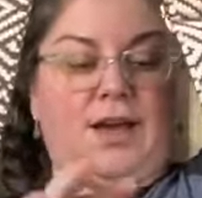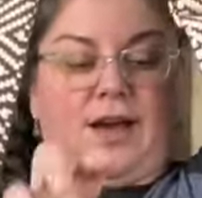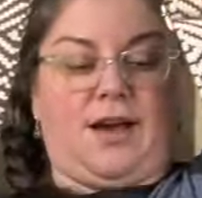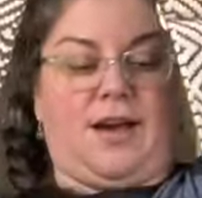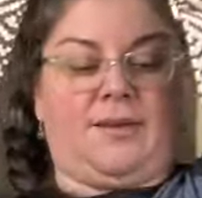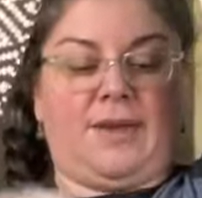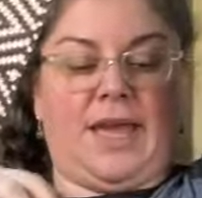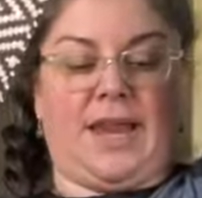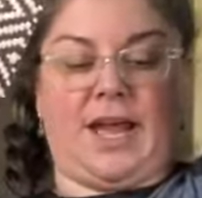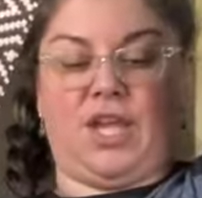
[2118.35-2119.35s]
Um,
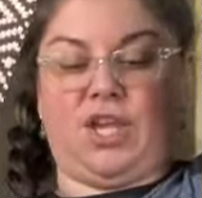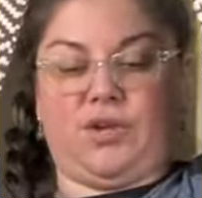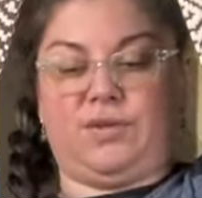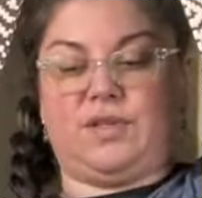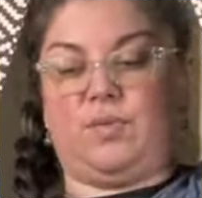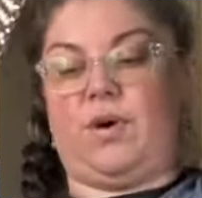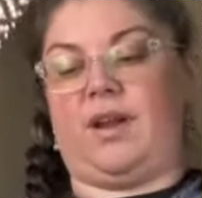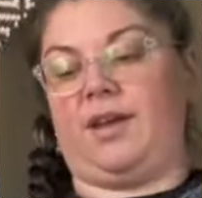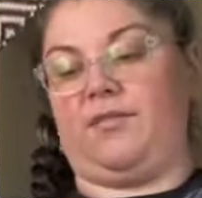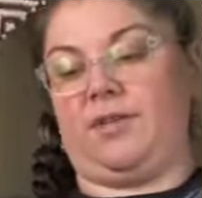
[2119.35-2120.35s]
and I used
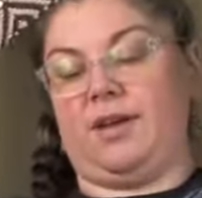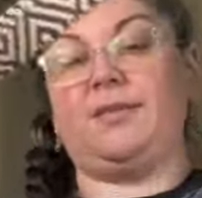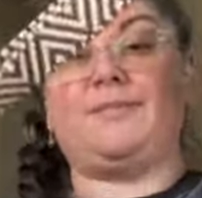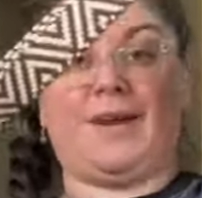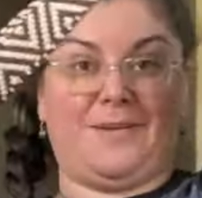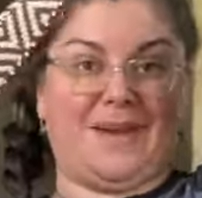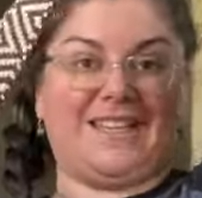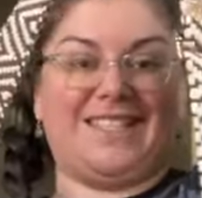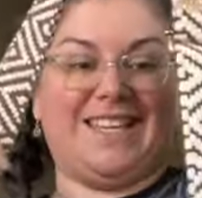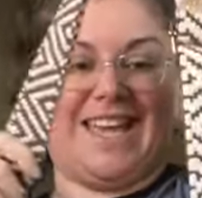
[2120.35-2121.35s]
one of my
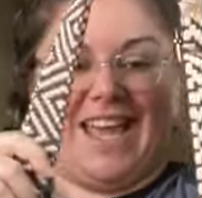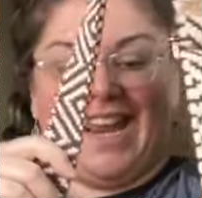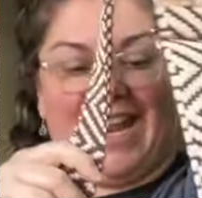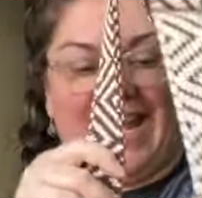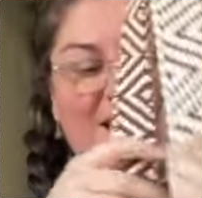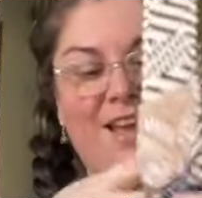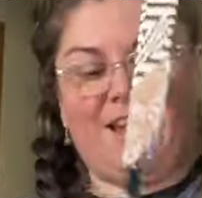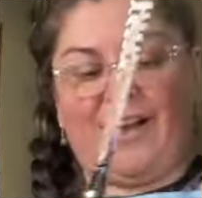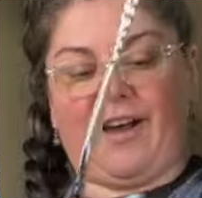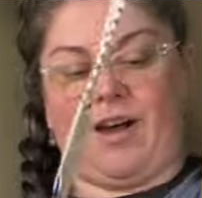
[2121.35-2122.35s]
bestie, Katie.
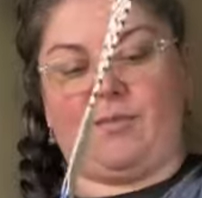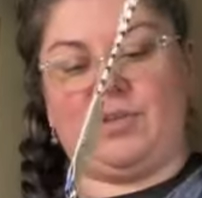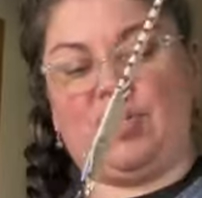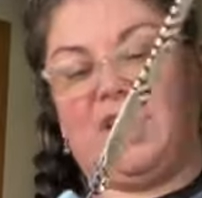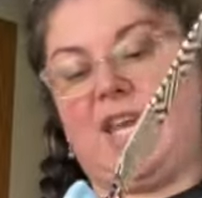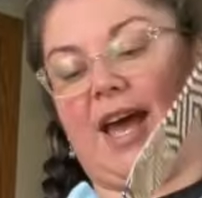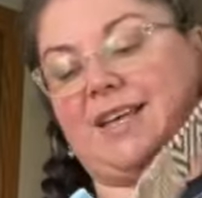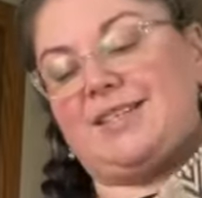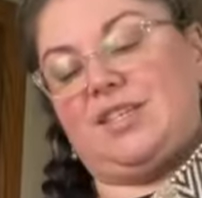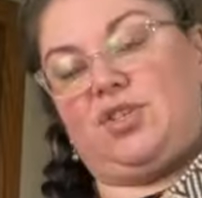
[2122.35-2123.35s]
Um, she
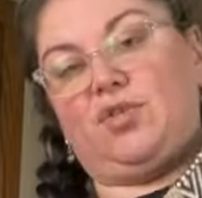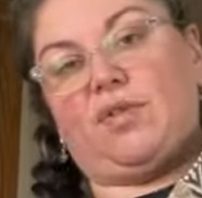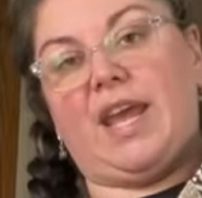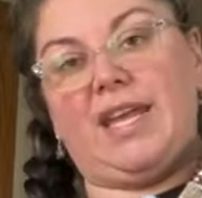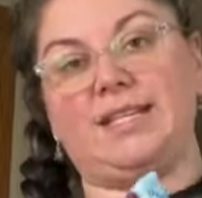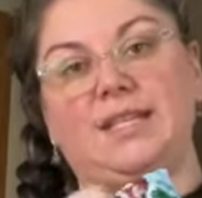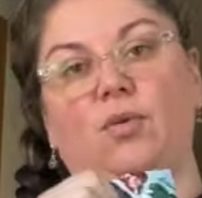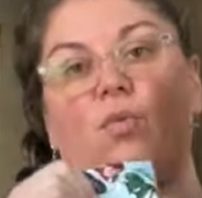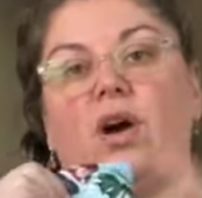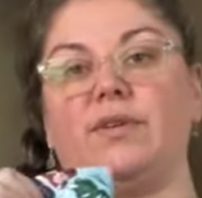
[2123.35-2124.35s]
has these great
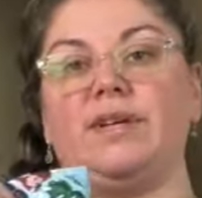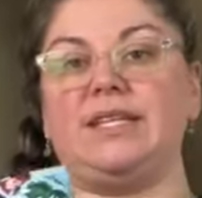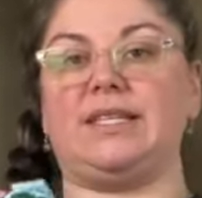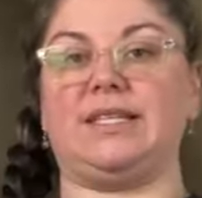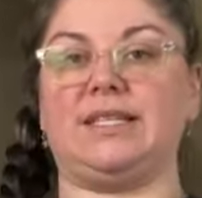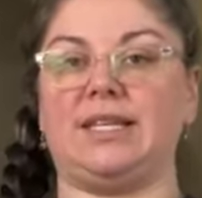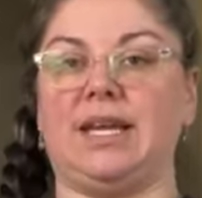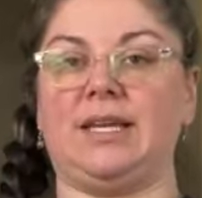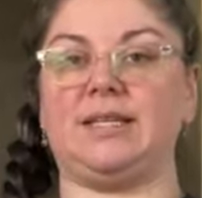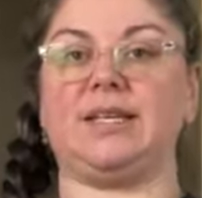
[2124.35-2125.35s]

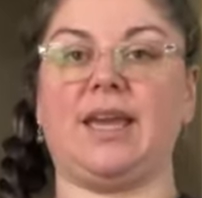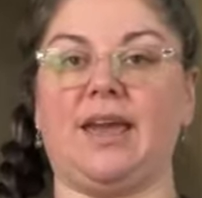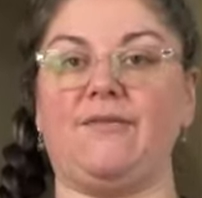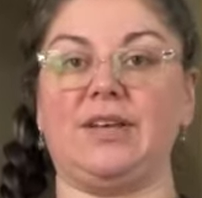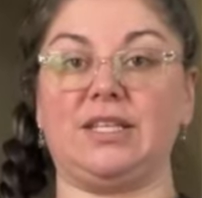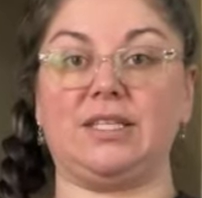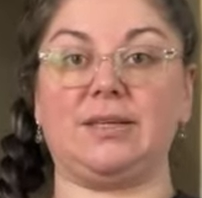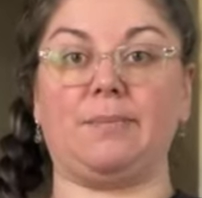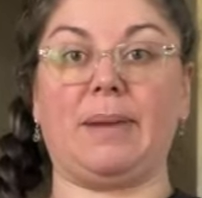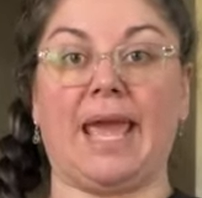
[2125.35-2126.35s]
water-resistant canvas
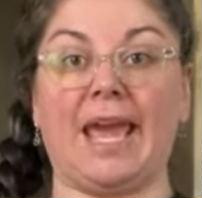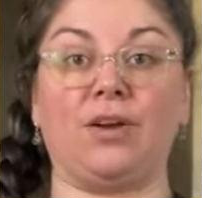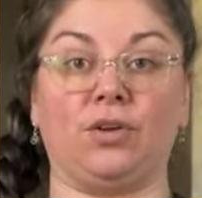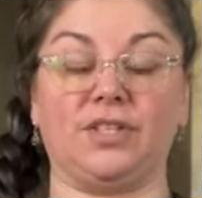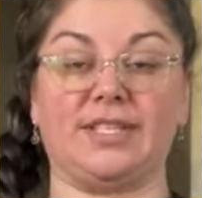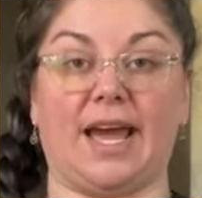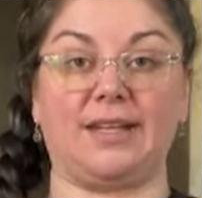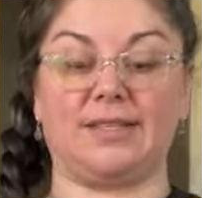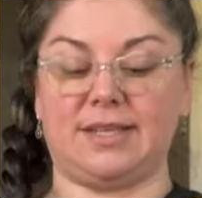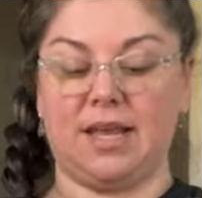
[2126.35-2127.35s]
panel
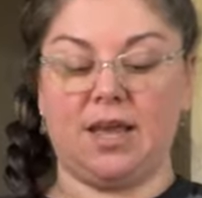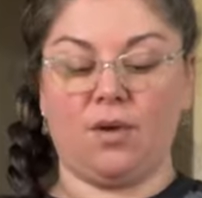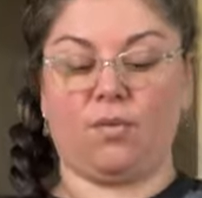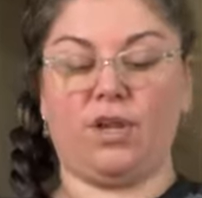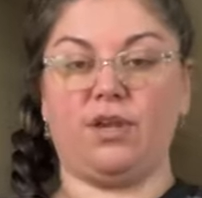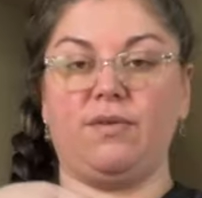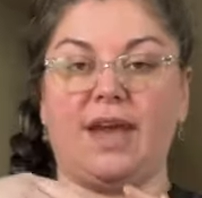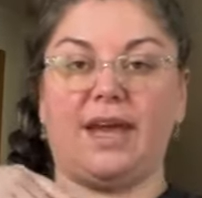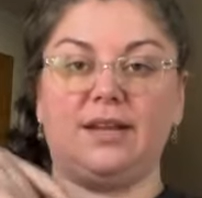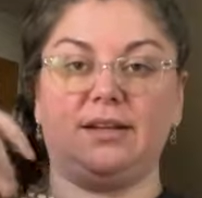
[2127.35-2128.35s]
sets where you
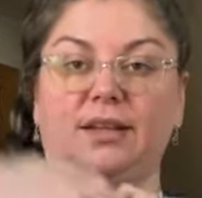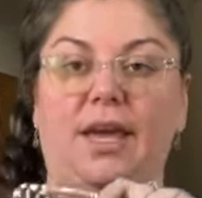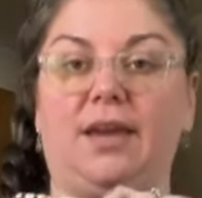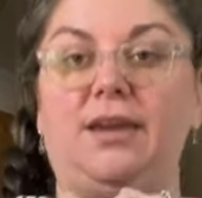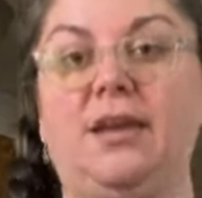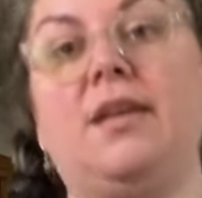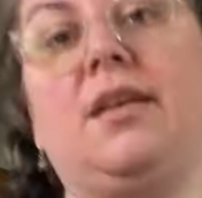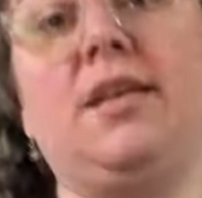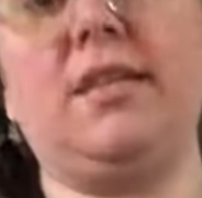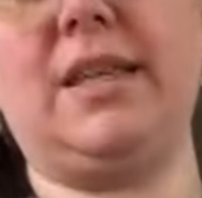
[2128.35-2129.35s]
get, like,
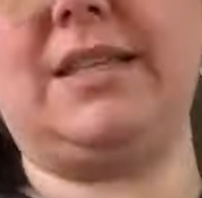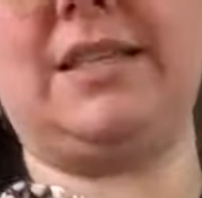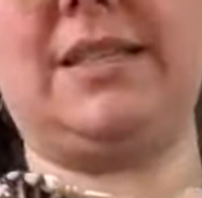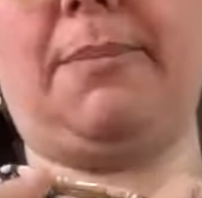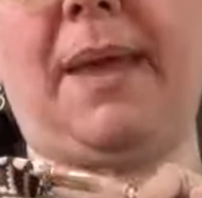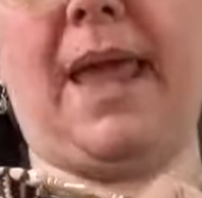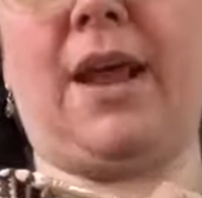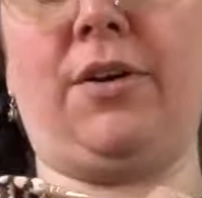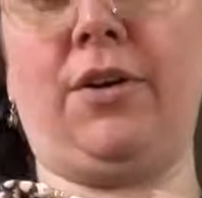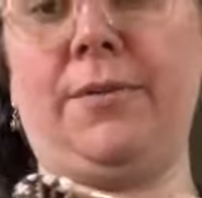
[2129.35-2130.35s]
this is the
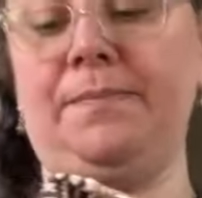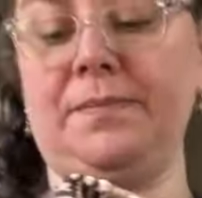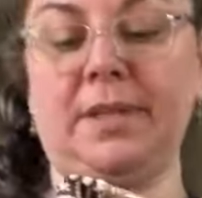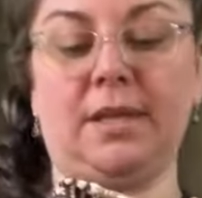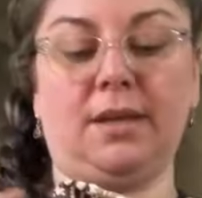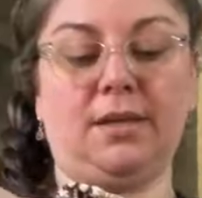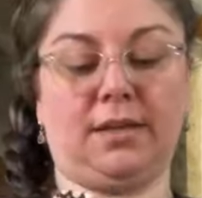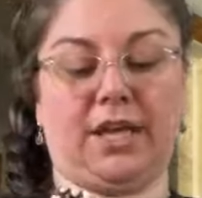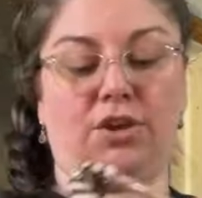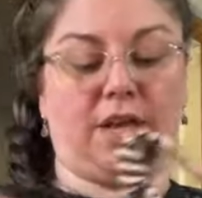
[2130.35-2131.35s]
panel,
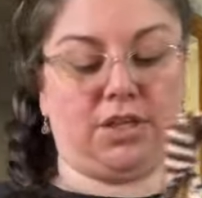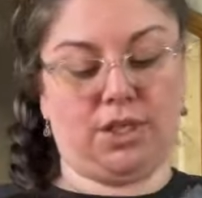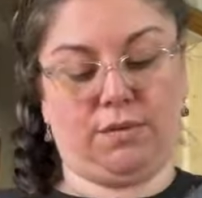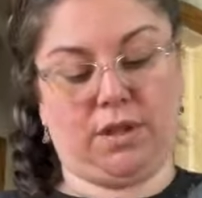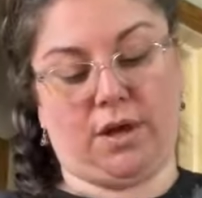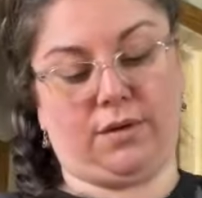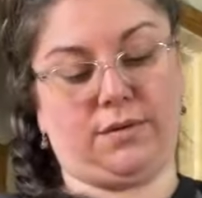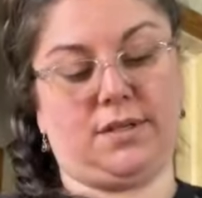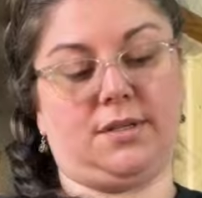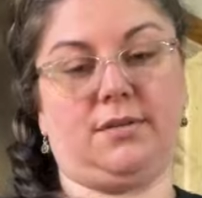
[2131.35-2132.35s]
like you get two of
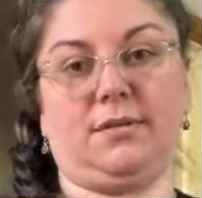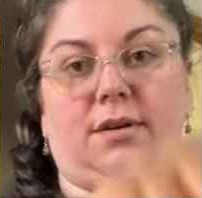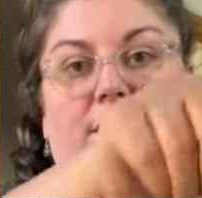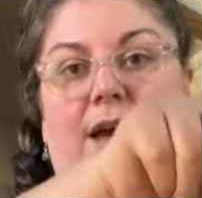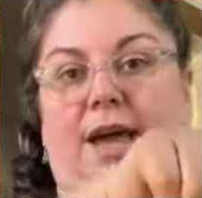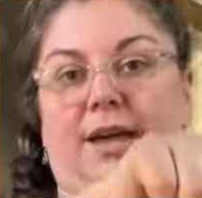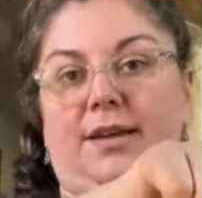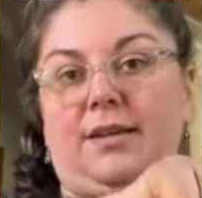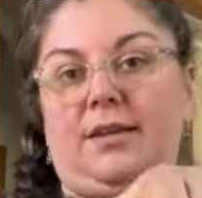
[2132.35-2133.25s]
those, okay?